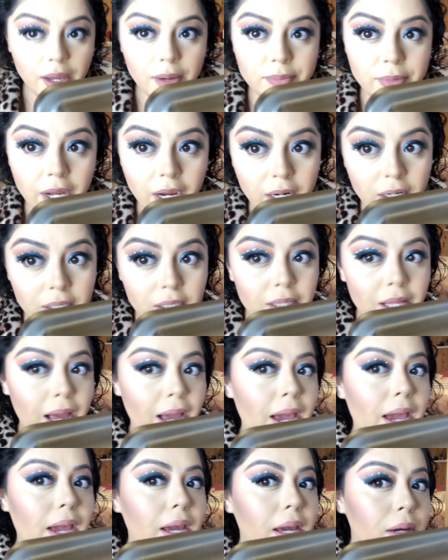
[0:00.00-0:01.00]
not gonna
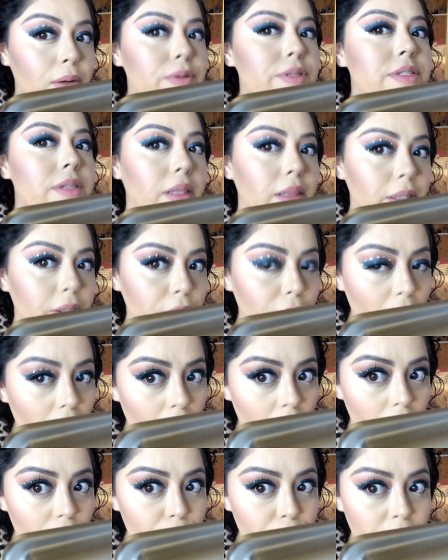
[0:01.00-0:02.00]
lie, it was a little
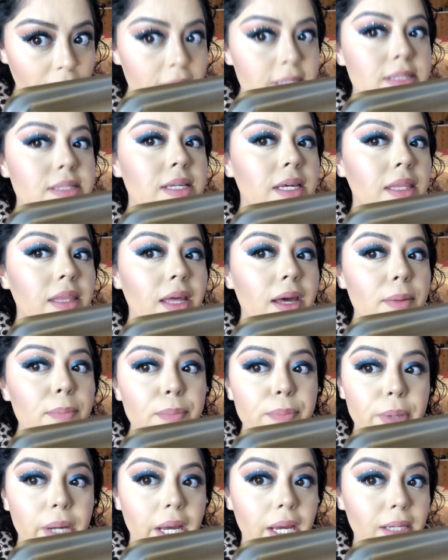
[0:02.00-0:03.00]
hard placing them,
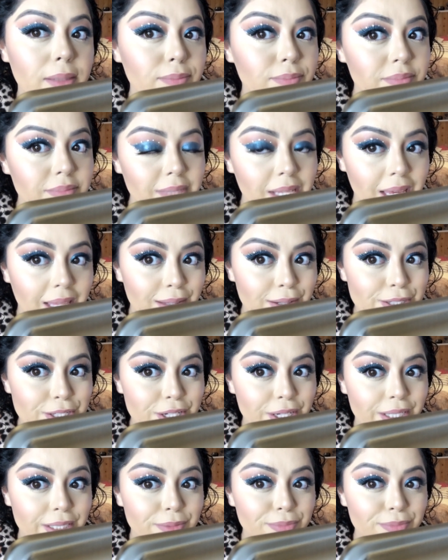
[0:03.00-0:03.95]
but it looks good.